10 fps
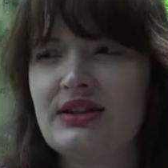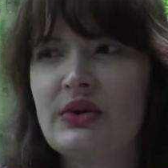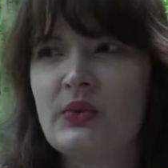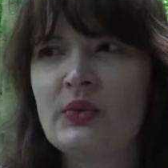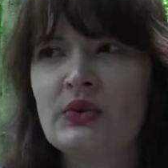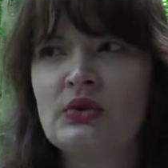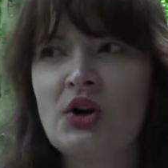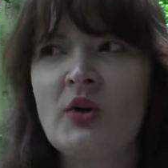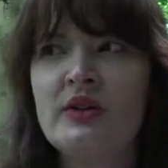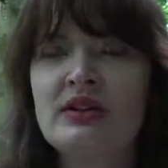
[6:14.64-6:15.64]
we're all
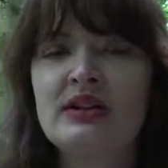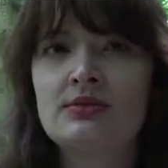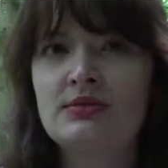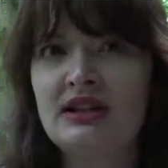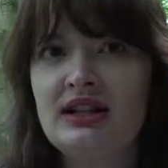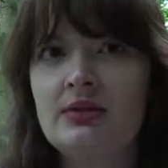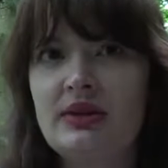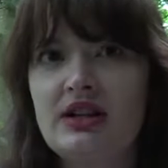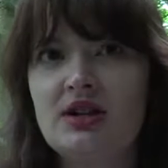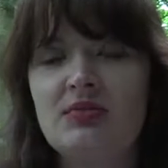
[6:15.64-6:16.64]
going in a really,
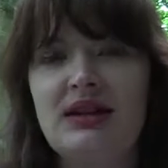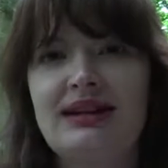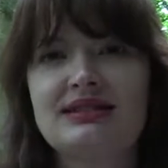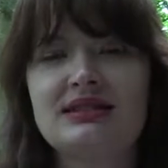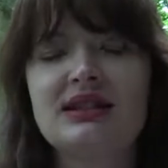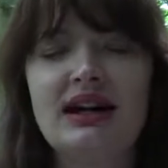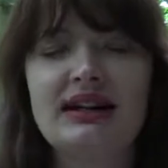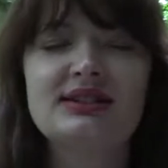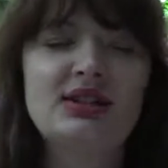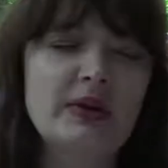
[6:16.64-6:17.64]
really good place, and
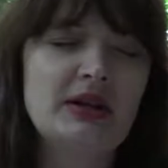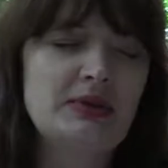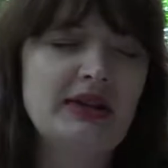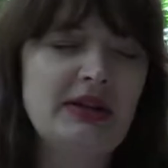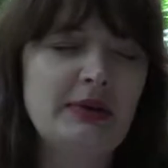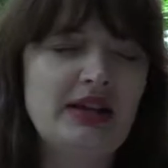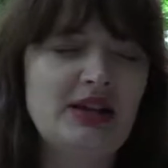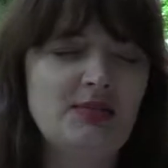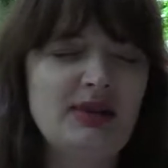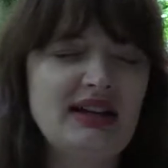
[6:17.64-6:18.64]
Gaia's going in a really, really
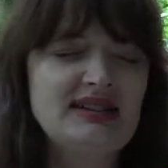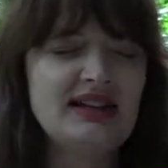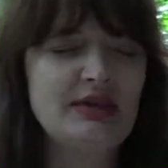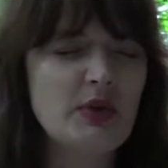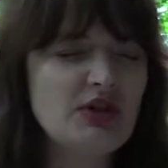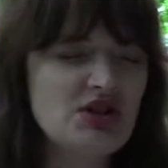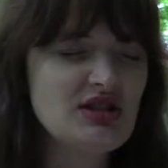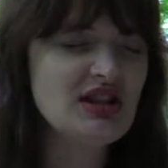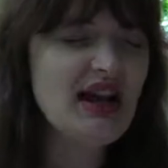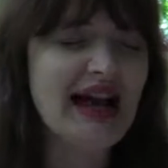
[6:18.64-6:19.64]
good place, and we're just
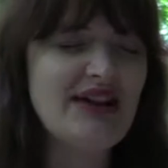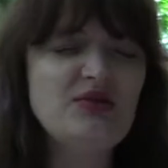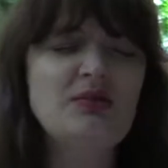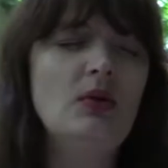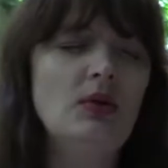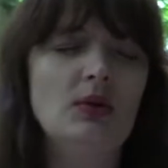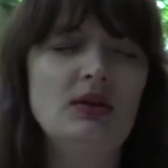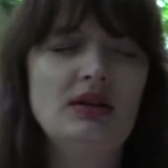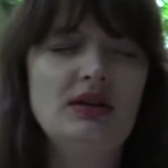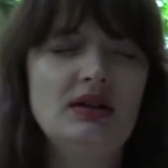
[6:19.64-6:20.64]
going to have more.
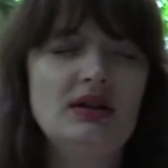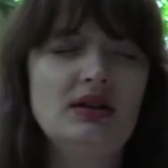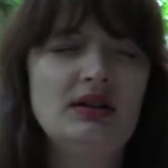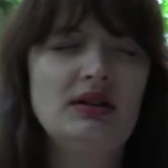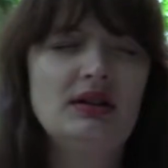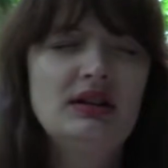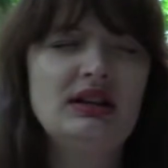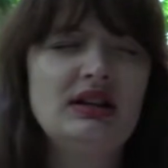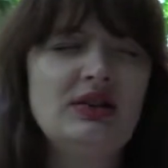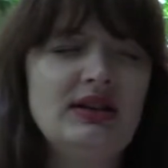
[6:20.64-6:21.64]
You know, you